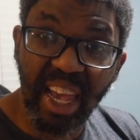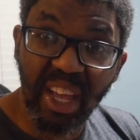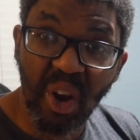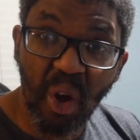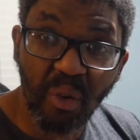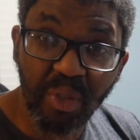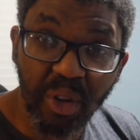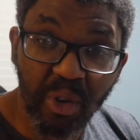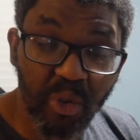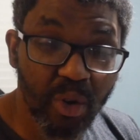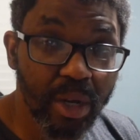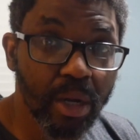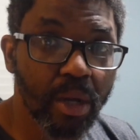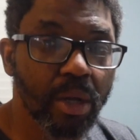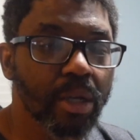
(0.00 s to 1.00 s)
it off the
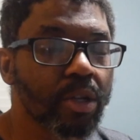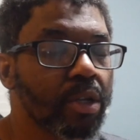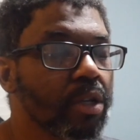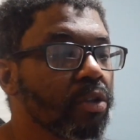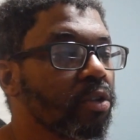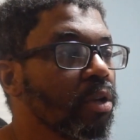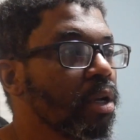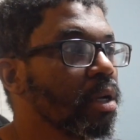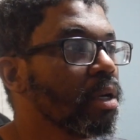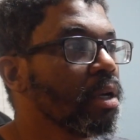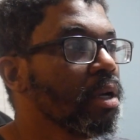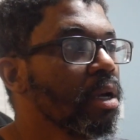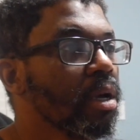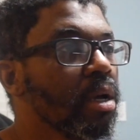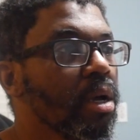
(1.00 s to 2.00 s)
grill, it's just gonna
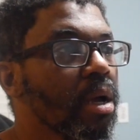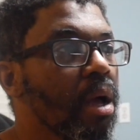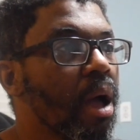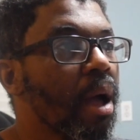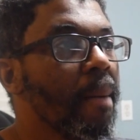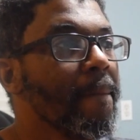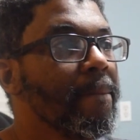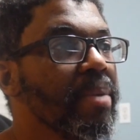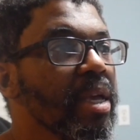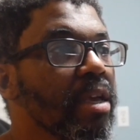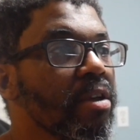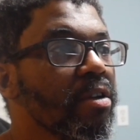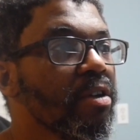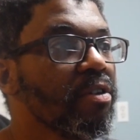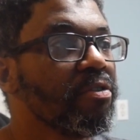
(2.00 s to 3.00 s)

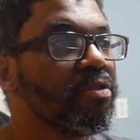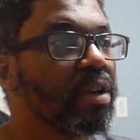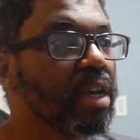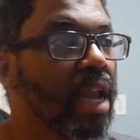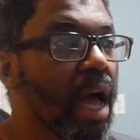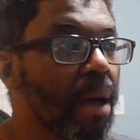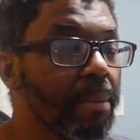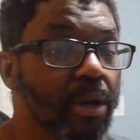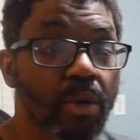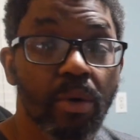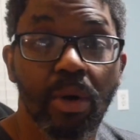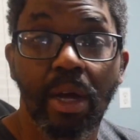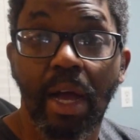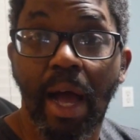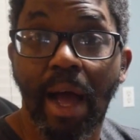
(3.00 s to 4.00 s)
be phenomenal.
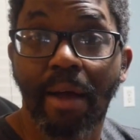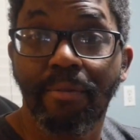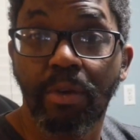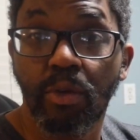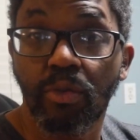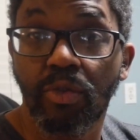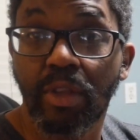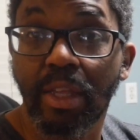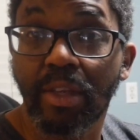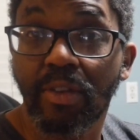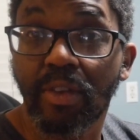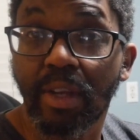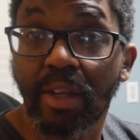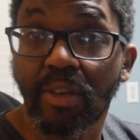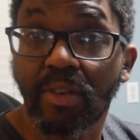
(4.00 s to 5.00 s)
I've used
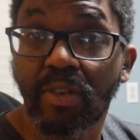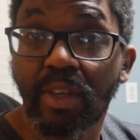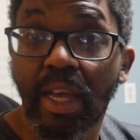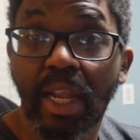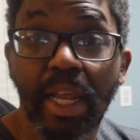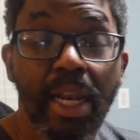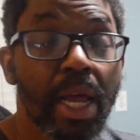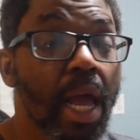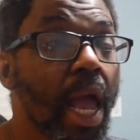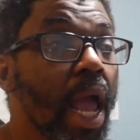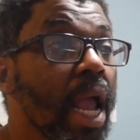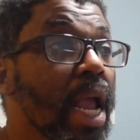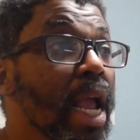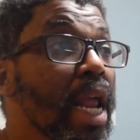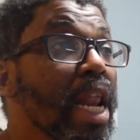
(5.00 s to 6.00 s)
this in a skillet.
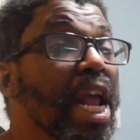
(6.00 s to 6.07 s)
It